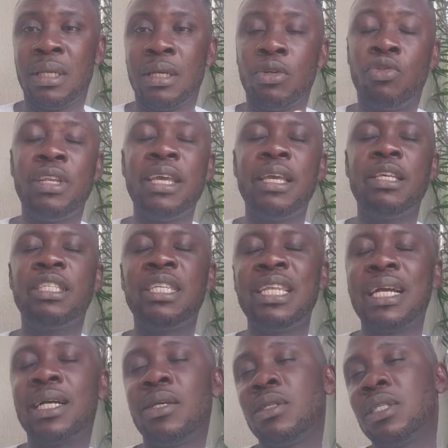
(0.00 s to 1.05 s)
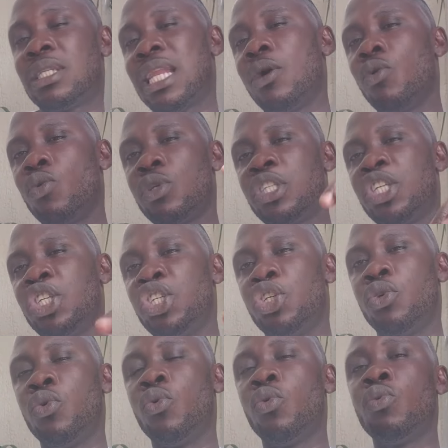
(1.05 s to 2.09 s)
Today, senior counselor will teach
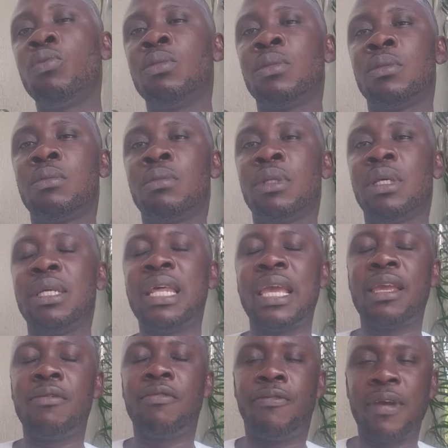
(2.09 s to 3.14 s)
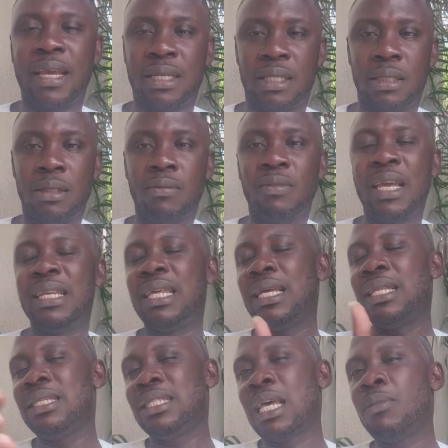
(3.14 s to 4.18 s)
you the effect and
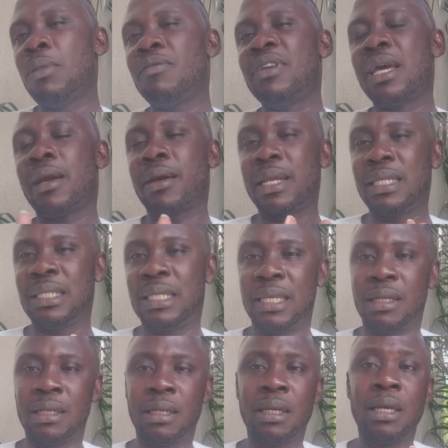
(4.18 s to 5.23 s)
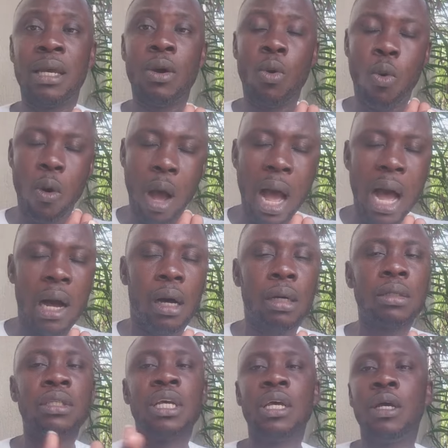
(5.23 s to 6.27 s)
then some of the reason
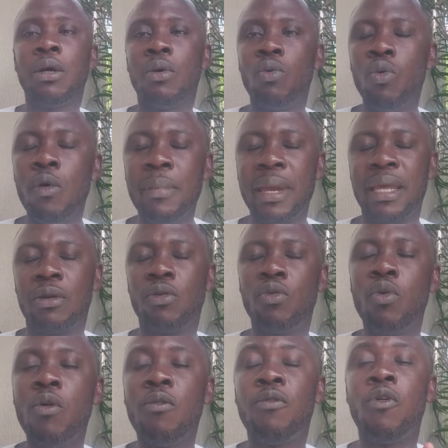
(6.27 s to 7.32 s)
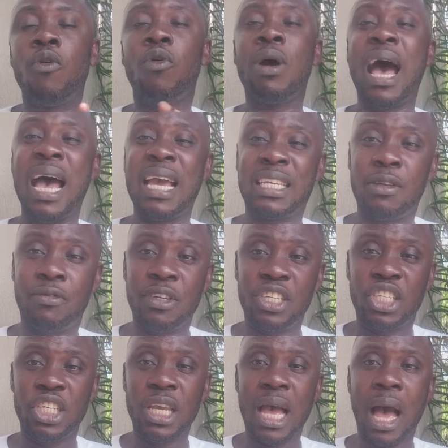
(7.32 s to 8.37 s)
why women go for
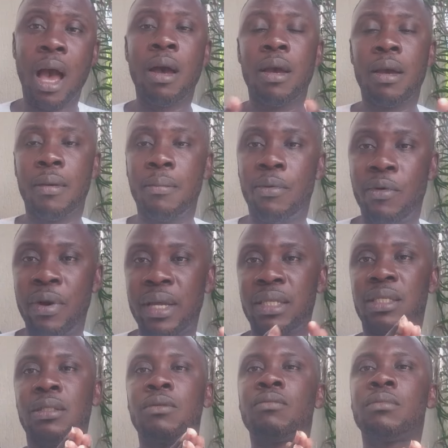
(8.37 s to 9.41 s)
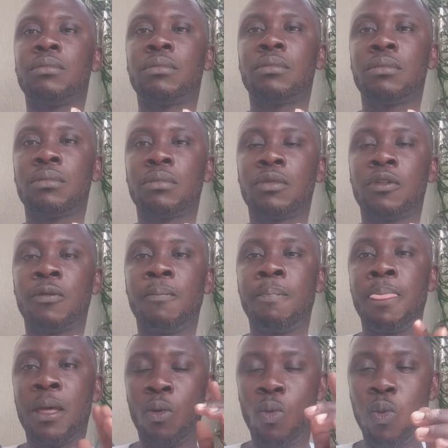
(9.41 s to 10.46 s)
artificial breast.
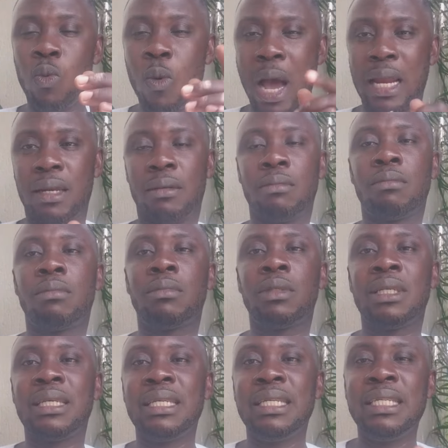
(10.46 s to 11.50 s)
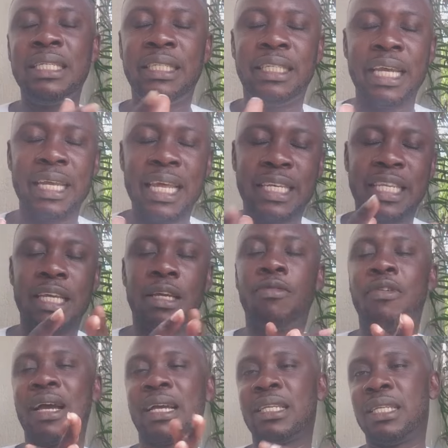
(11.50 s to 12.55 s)
One, genetic
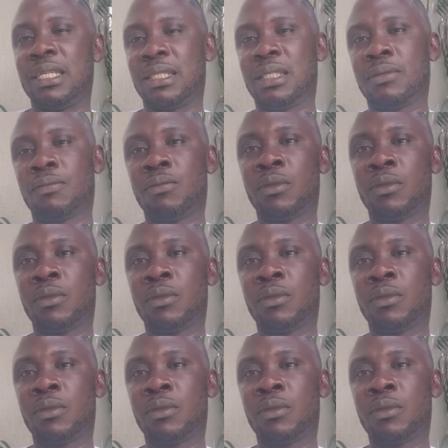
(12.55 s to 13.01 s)
factors.